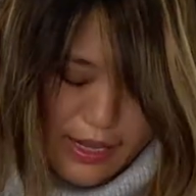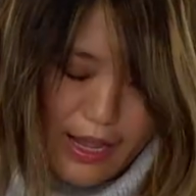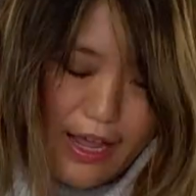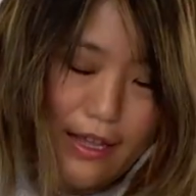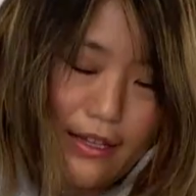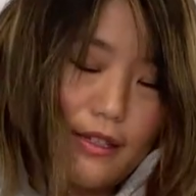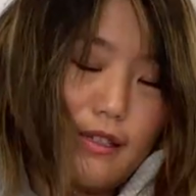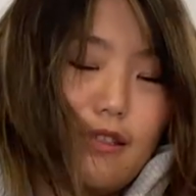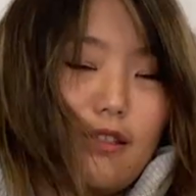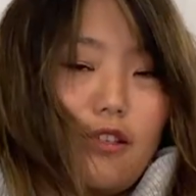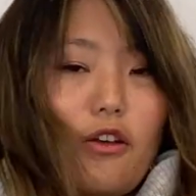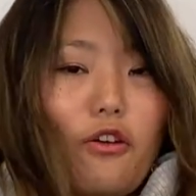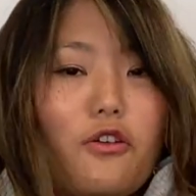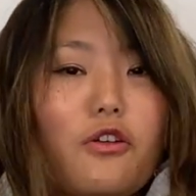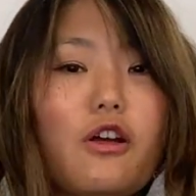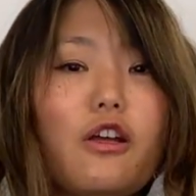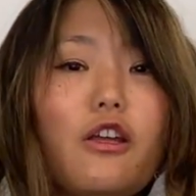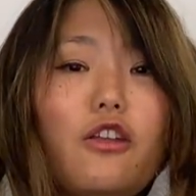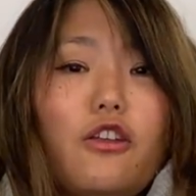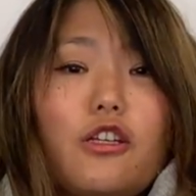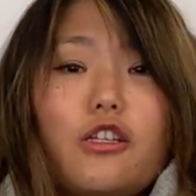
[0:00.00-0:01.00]
Yes,
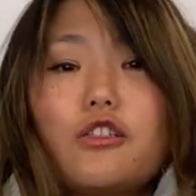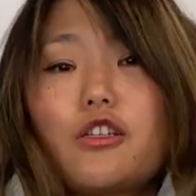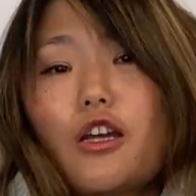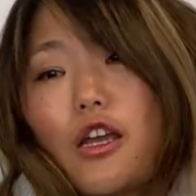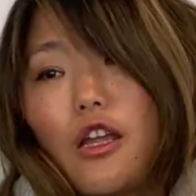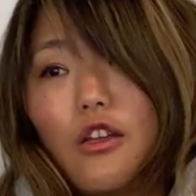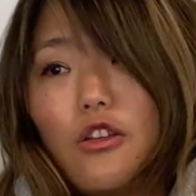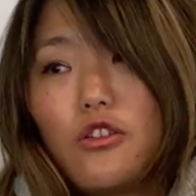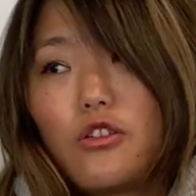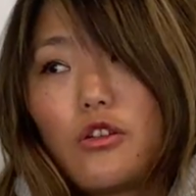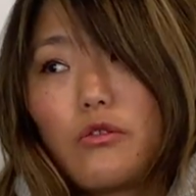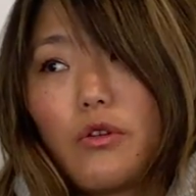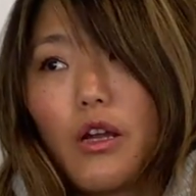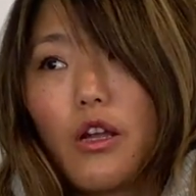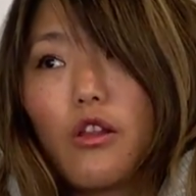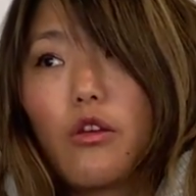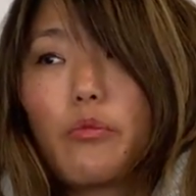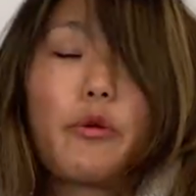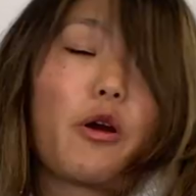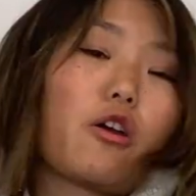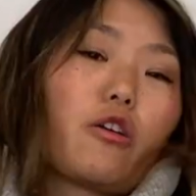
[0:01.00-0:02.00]
so you can tuck it into a
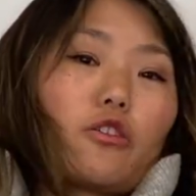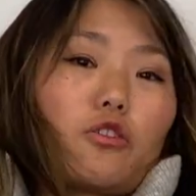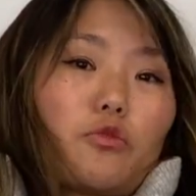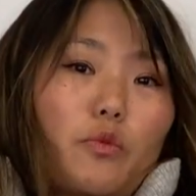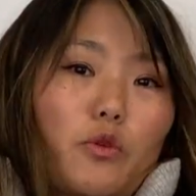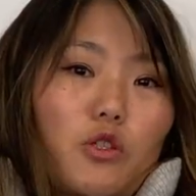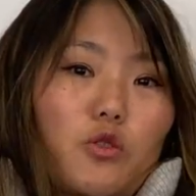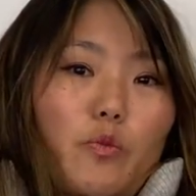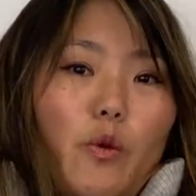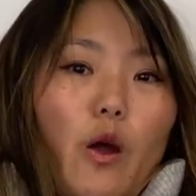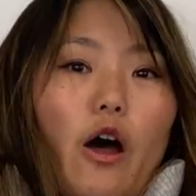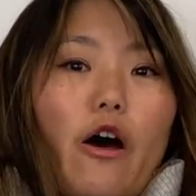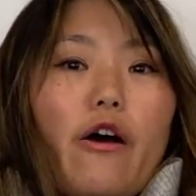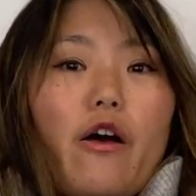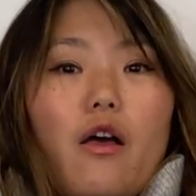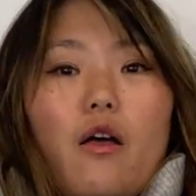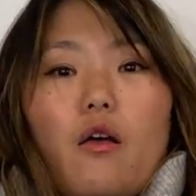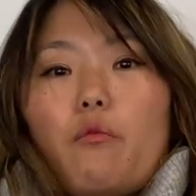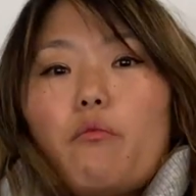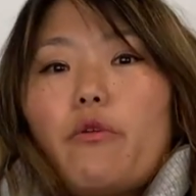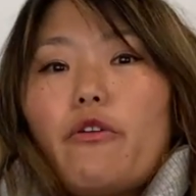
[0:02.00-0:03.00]
regular bra or a sports bra,
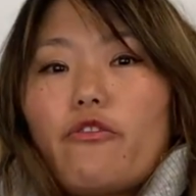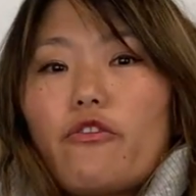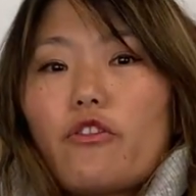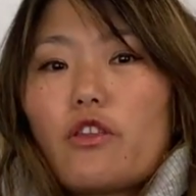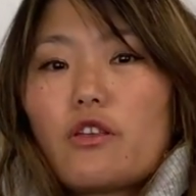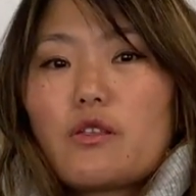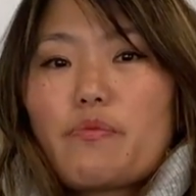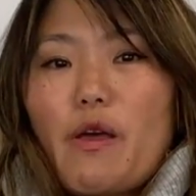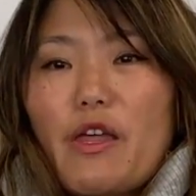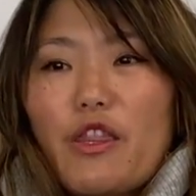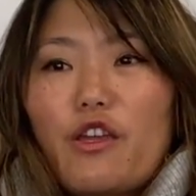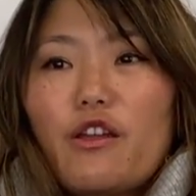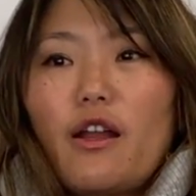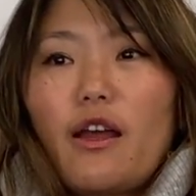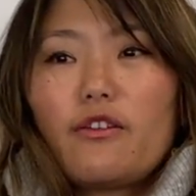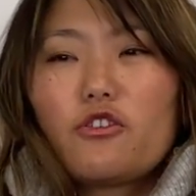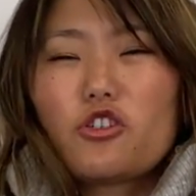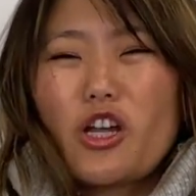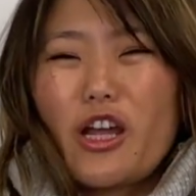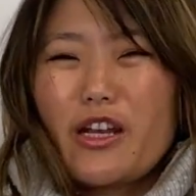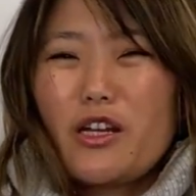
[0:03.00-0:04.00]
but for this method,
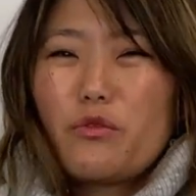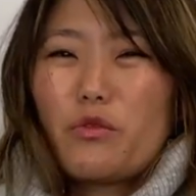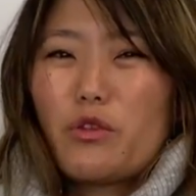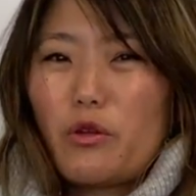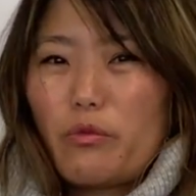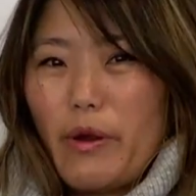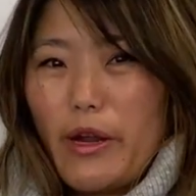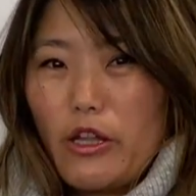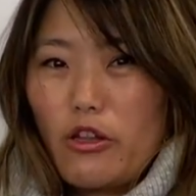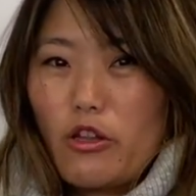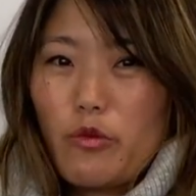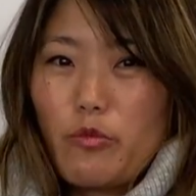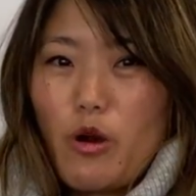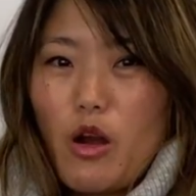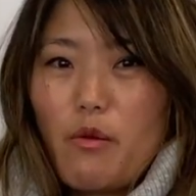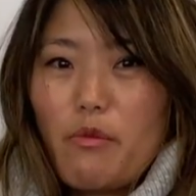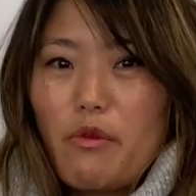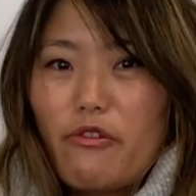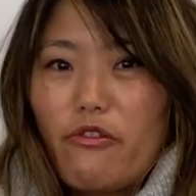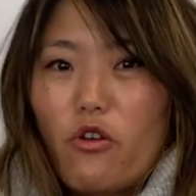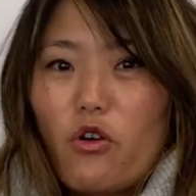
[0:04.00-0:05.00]
I tried it with a regular
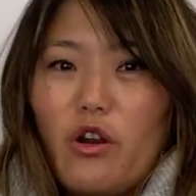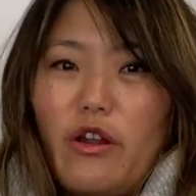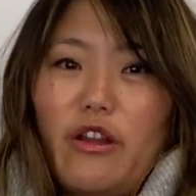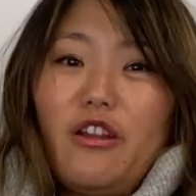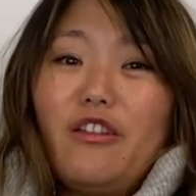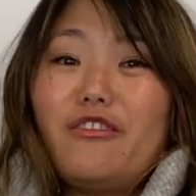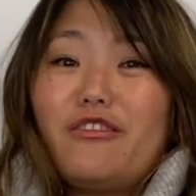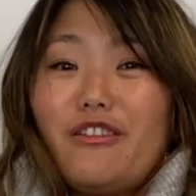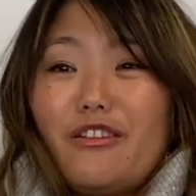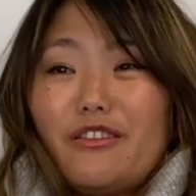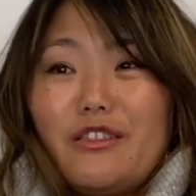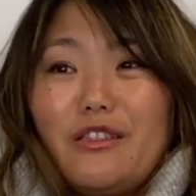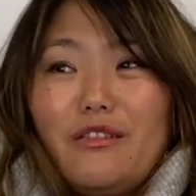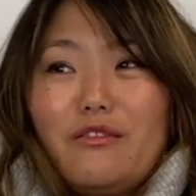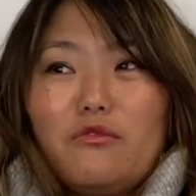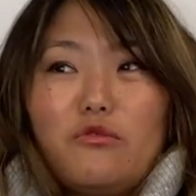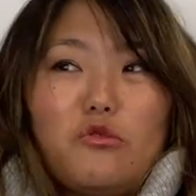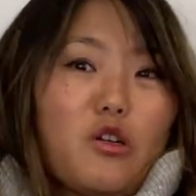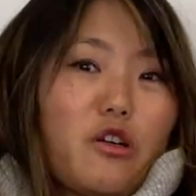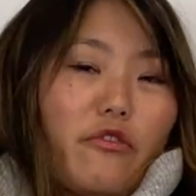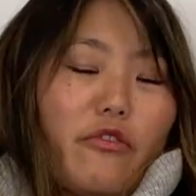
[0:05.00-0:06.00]
bra before, and it doesn't
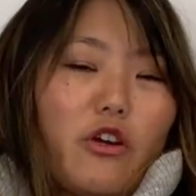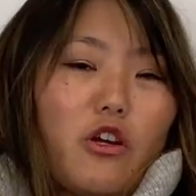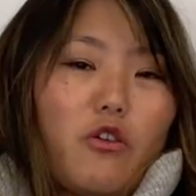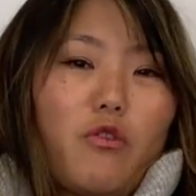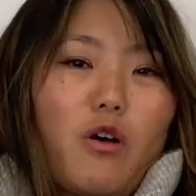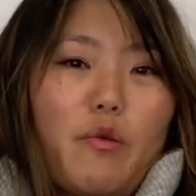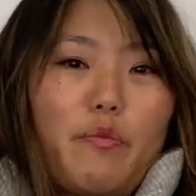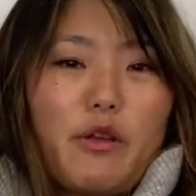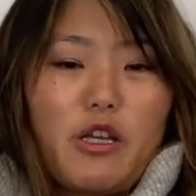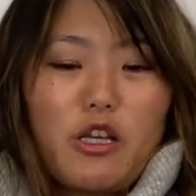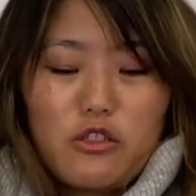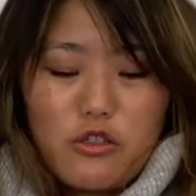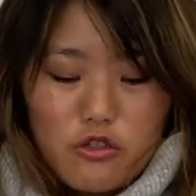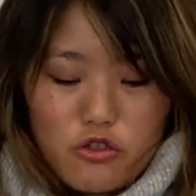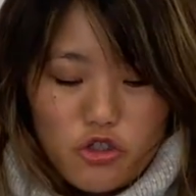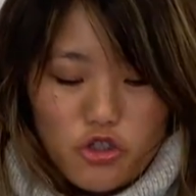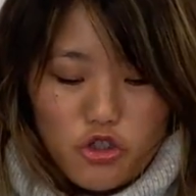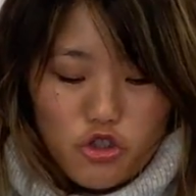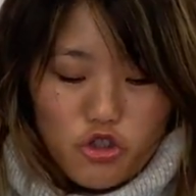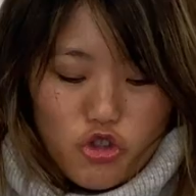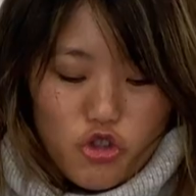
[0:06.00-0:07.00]
work very well because
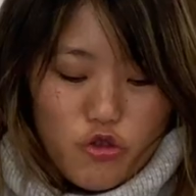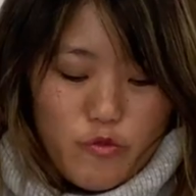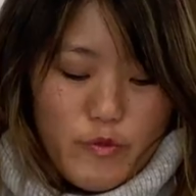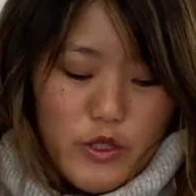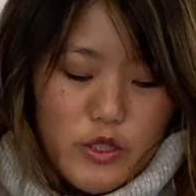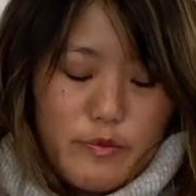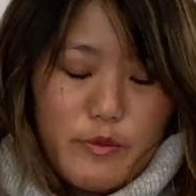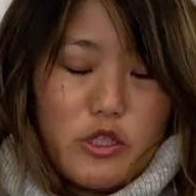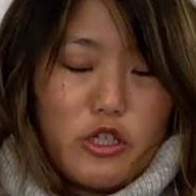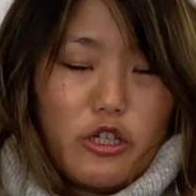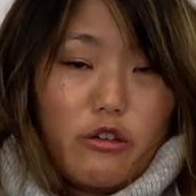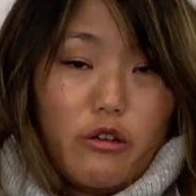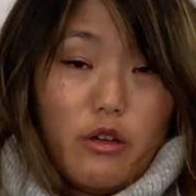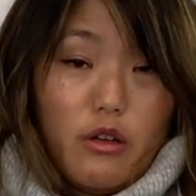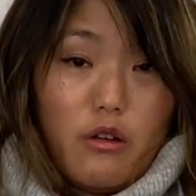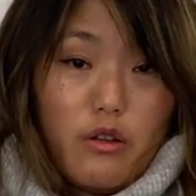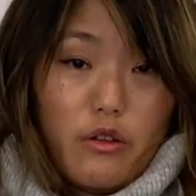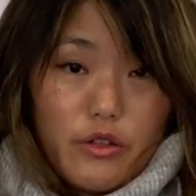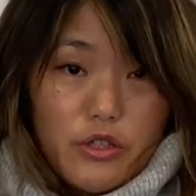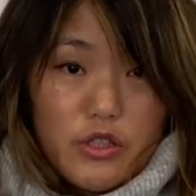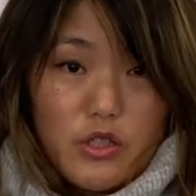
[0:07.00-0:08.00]
there's just too much
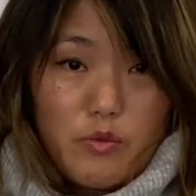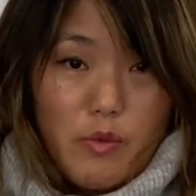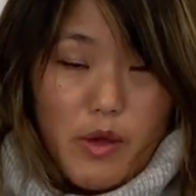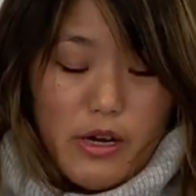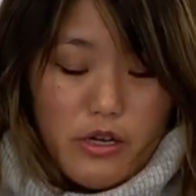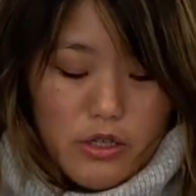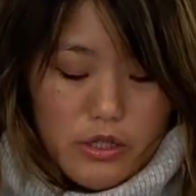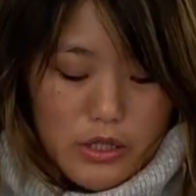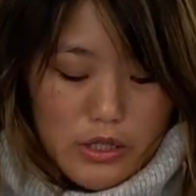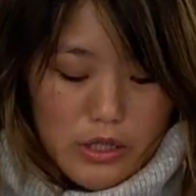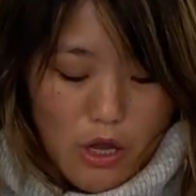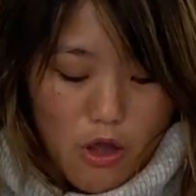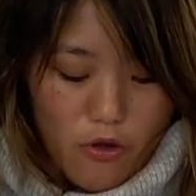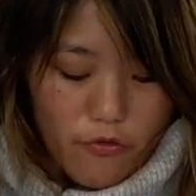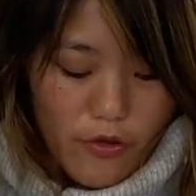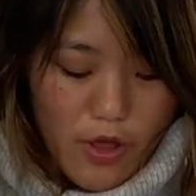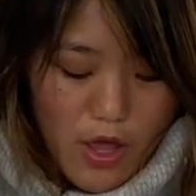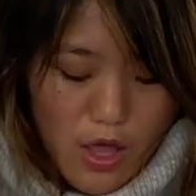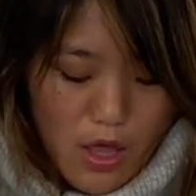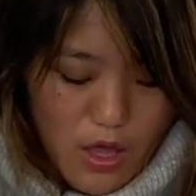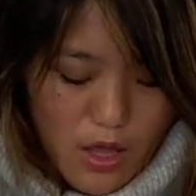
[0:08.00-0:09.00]
material on the sweater itself.